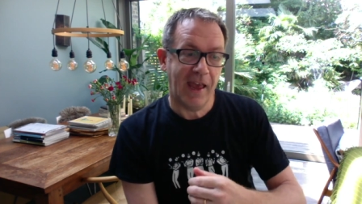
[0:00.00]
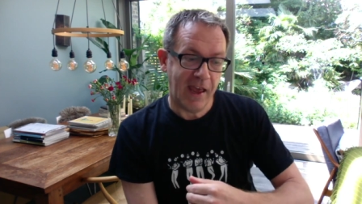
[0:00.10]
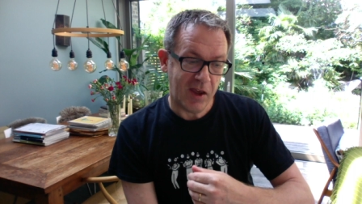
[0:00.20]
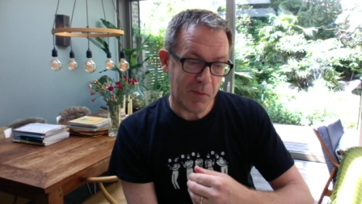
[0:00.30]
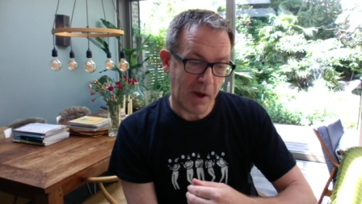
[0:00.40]

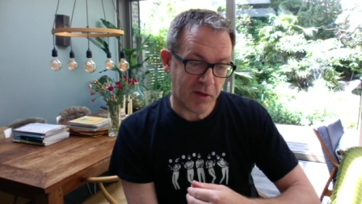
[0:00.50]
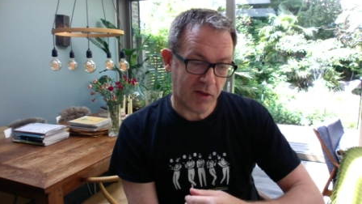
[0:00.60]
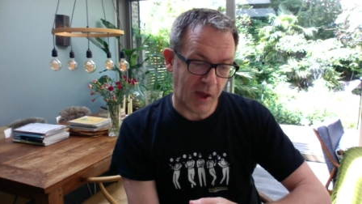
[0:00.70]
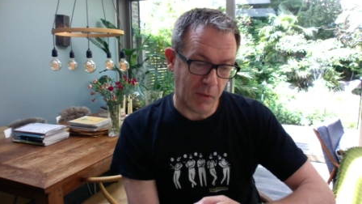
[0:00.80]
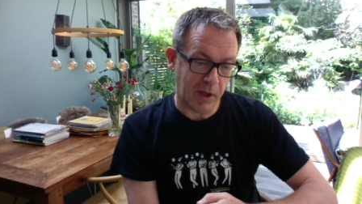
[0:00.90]
You might just
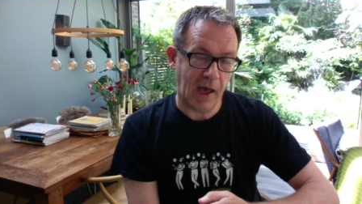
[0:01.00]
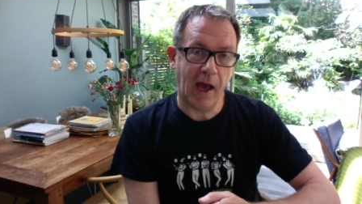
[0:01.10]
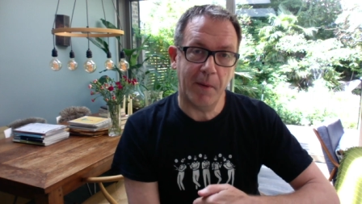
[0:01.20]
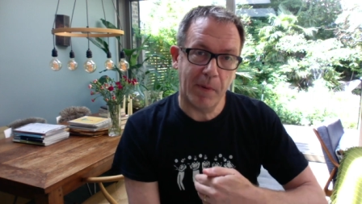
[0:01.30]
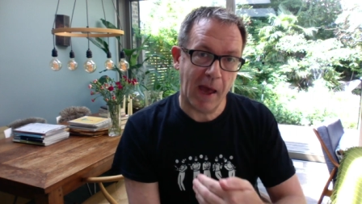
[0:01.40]
say, well,
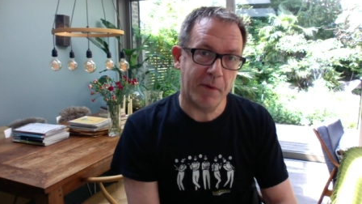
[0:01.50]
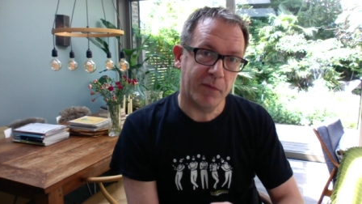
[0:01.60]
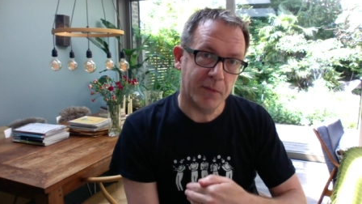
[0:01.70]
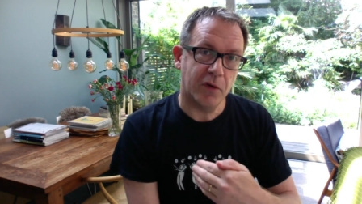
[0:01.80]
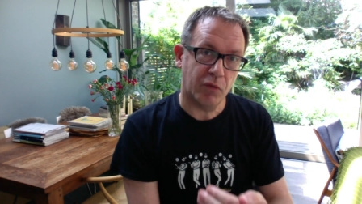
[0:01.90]
I'm happy for
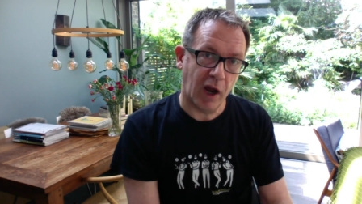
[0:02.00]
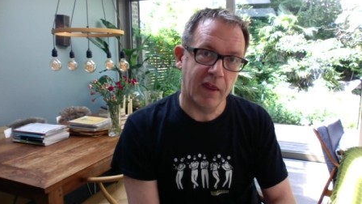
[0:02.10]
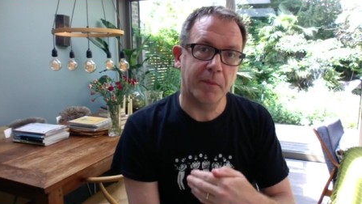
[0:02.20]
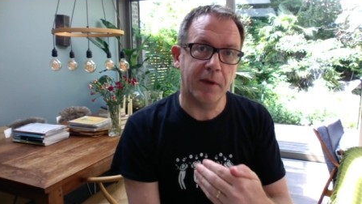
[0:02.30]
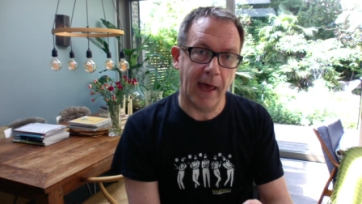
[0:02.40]
them to write
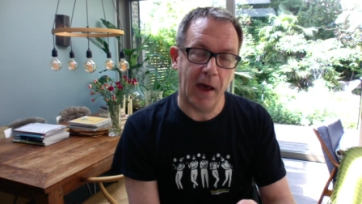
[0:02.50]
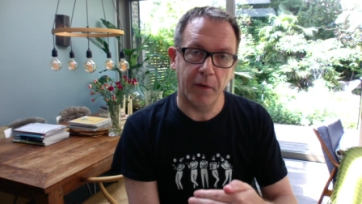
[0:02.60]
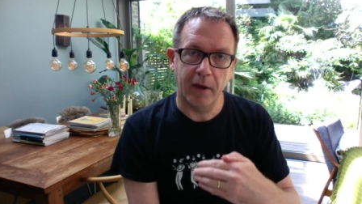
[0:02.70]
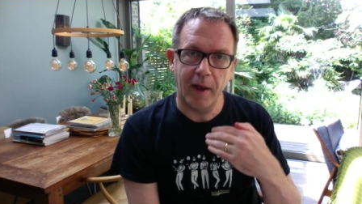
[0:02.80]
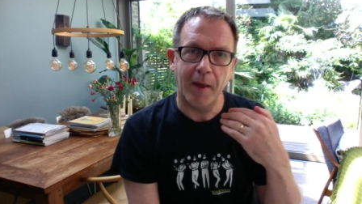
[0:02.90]
them
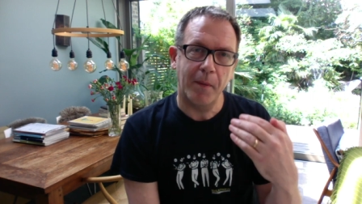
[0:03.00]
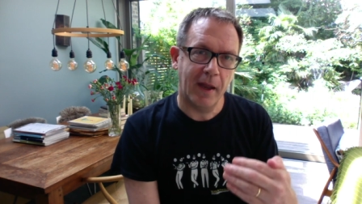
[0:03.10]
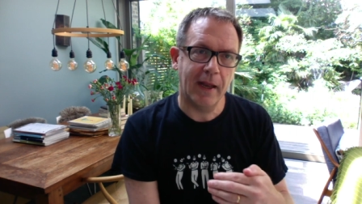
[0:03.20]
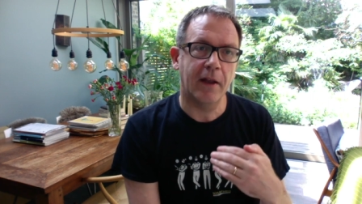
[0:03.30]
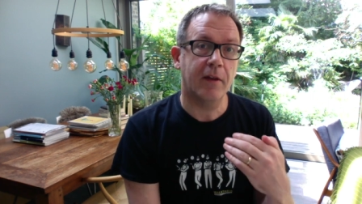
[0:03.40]
down,
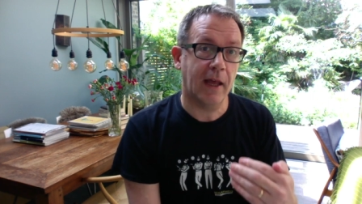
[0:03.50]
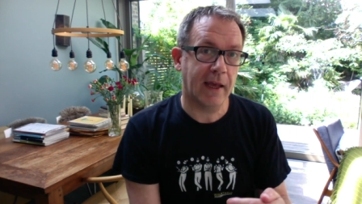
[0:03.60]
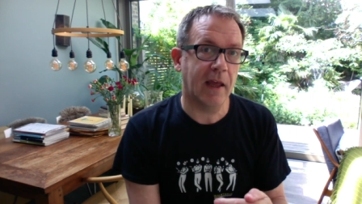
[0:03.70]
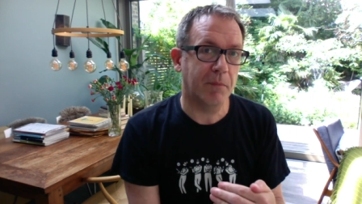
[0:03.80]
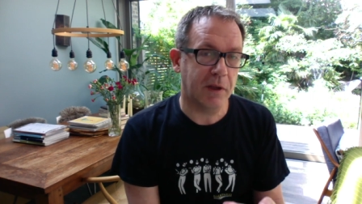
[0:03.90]
and that
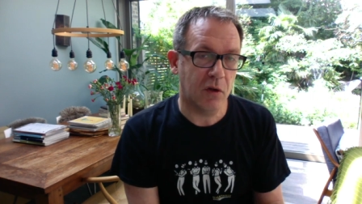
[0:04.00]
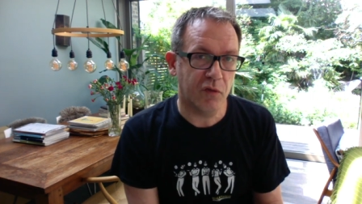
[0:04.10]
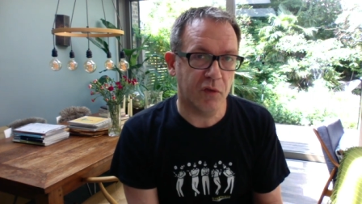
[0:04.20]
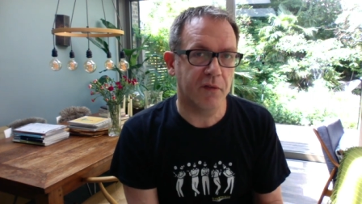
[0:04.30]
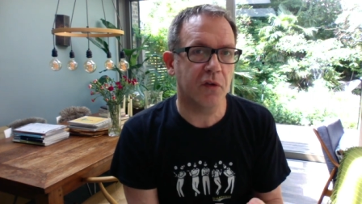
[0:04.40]
can be
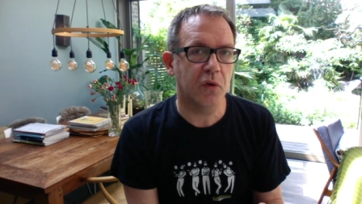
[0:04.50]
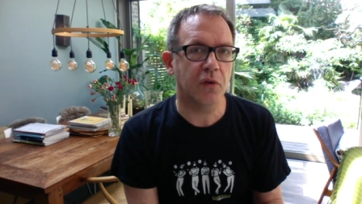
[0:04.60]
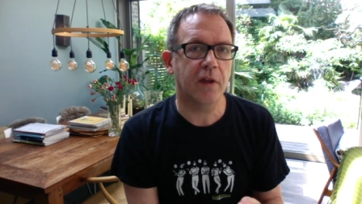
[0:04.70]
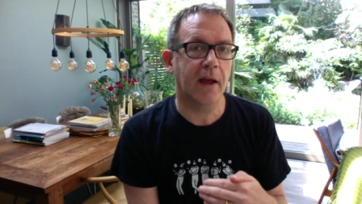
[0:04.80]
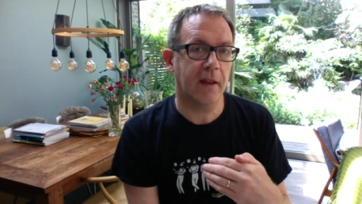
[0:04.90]
useful, of course,
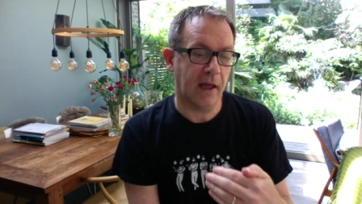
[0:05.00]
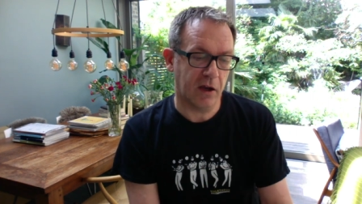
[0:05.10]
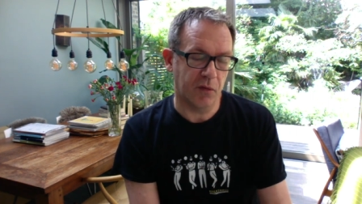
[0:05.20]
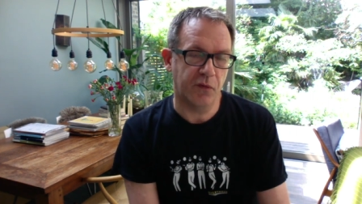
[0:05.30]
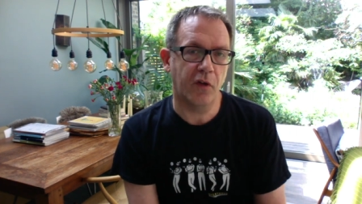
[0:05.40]
that
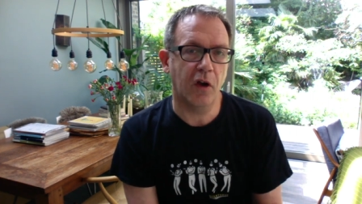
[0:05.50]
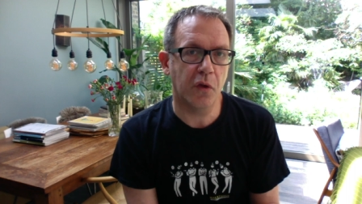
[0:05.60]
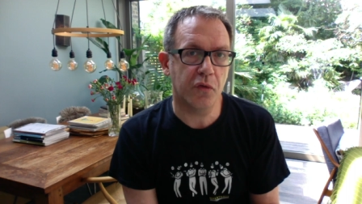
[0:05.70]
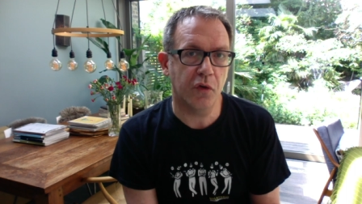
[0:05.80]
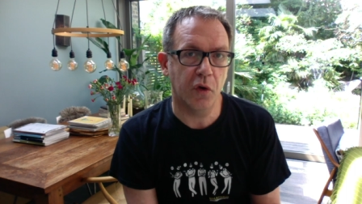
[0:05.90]
can follow
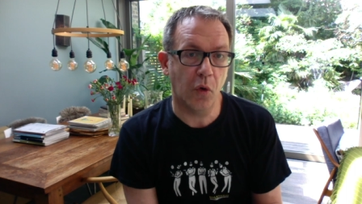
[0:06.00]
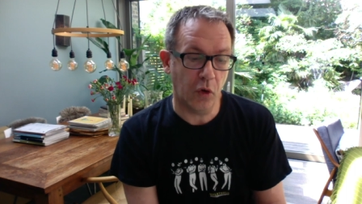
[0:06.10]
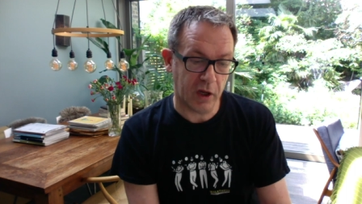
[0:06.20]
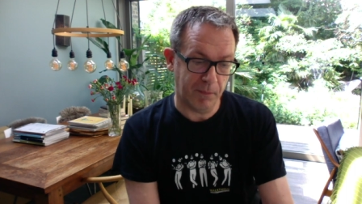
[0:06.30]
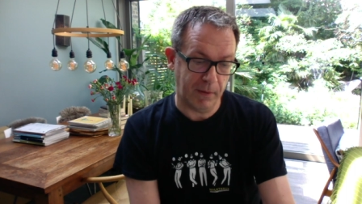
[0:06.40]
through. Or
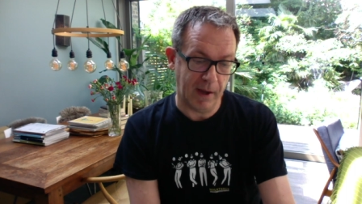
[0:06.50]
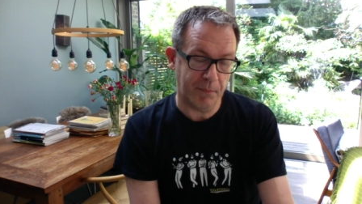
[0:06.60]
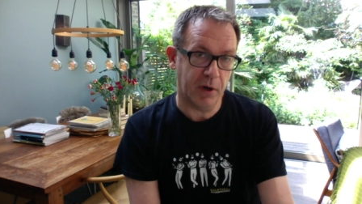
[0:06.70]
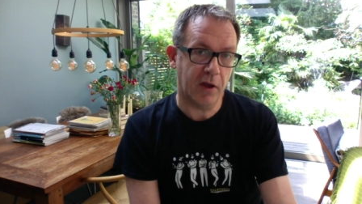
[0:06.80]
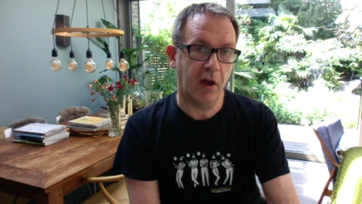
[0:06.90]
it can be a
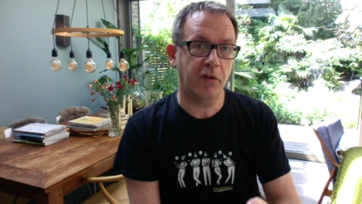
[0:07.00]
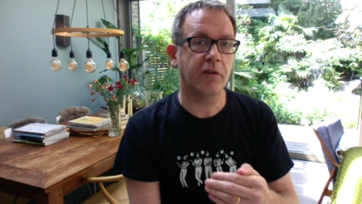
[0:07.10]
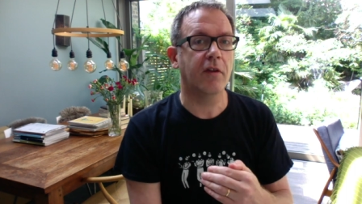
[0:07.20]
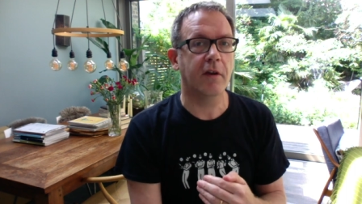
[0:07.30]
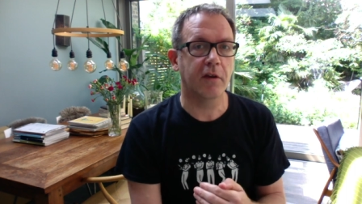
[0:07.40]
precursor
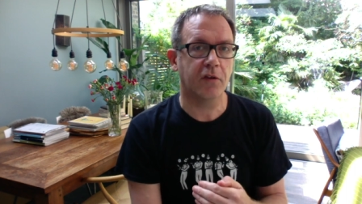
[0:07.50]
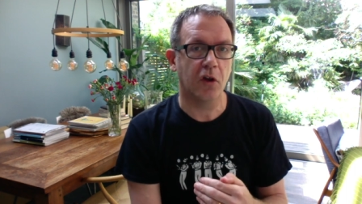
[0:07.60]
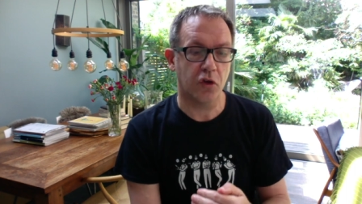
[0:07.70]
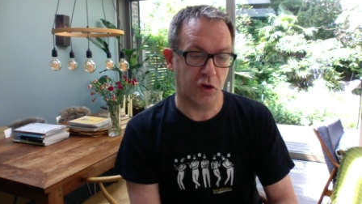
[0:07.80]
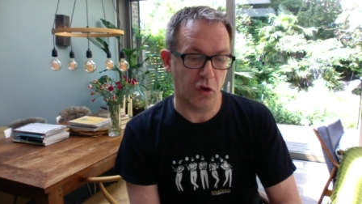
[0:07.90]
to the
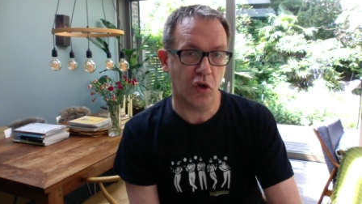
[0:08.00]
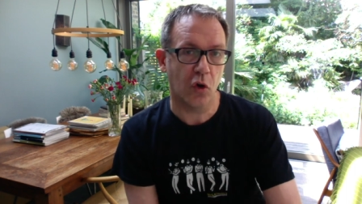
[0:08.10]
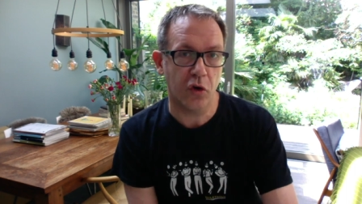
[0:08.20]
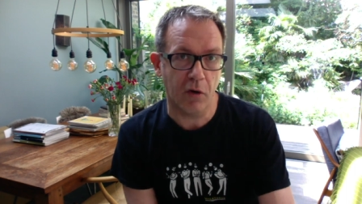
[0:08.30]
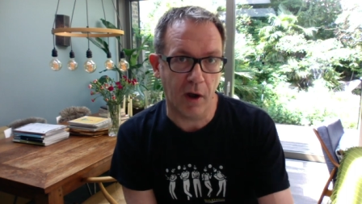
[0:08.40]
discussion. You
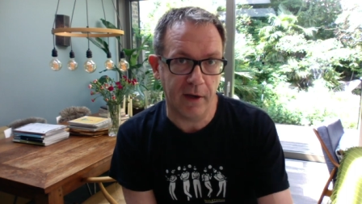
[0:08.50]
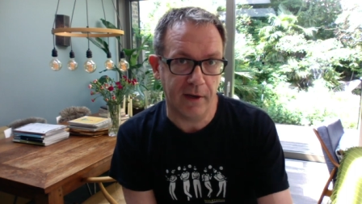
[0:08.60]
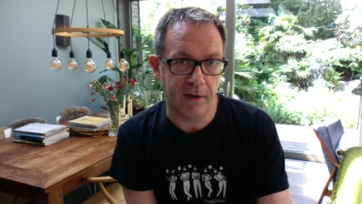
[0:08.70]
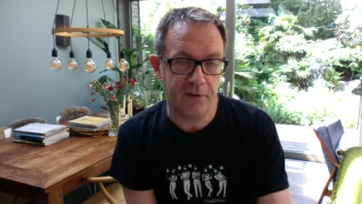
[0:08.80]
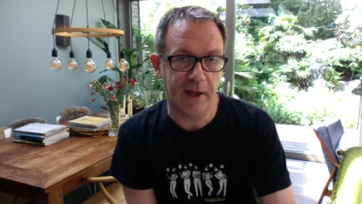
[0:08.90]
jot your
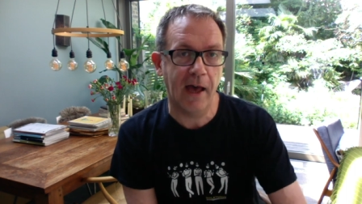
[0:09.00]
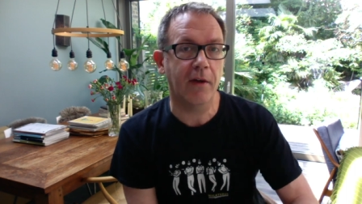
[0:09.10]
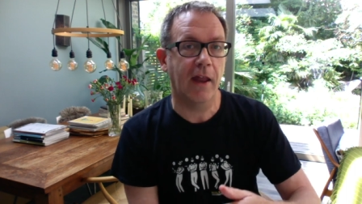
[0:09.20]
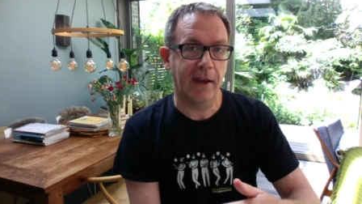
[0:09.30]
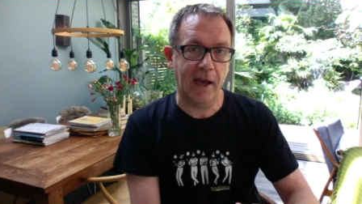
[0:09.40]
ideas down
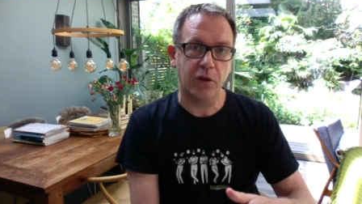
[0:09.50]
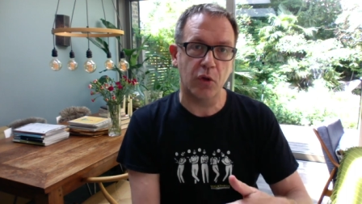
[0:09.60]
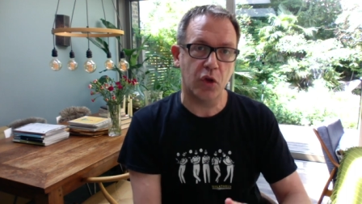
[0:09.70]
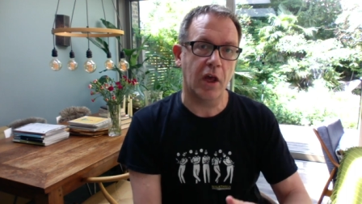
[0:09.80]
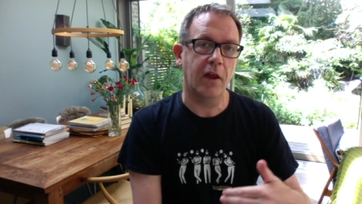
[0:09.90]
and now you
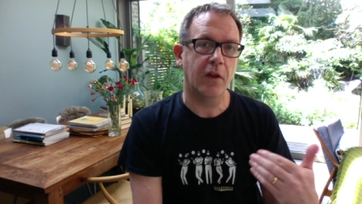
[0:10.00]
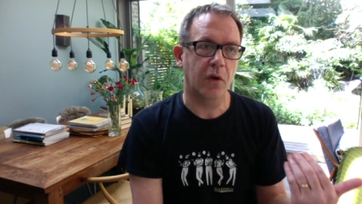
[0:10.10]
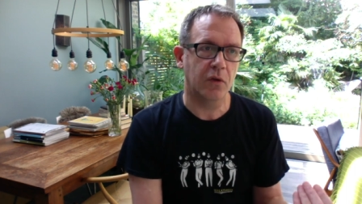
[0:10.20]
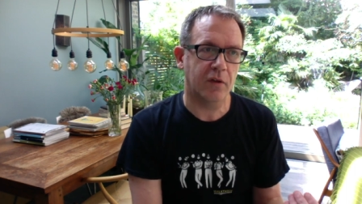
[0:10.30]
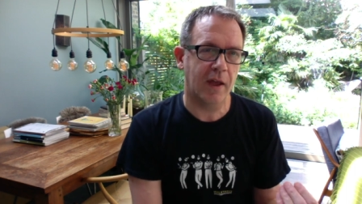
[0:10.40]
share those.